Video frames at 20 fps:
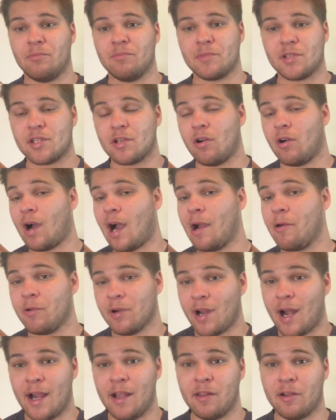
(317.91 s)
So I would
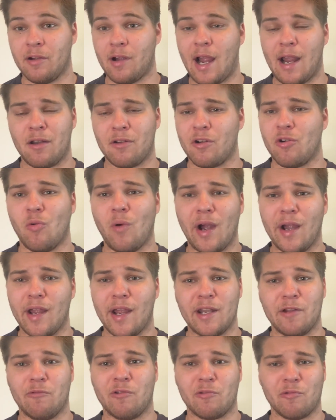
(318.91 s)
highly, I don't know why
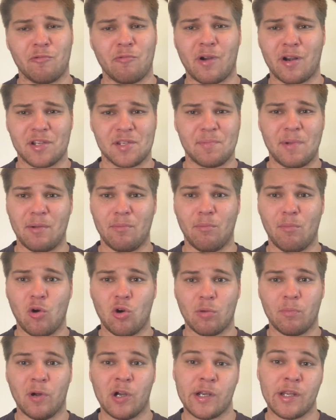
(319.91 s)
anyone would want to spend
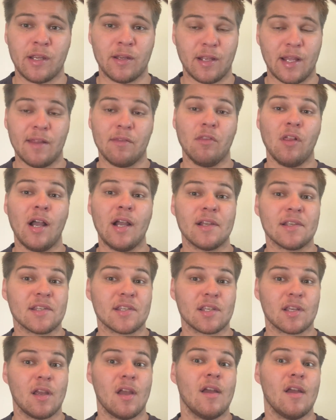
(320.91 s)
more money
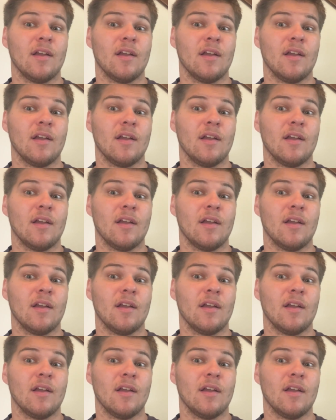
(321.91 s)
unless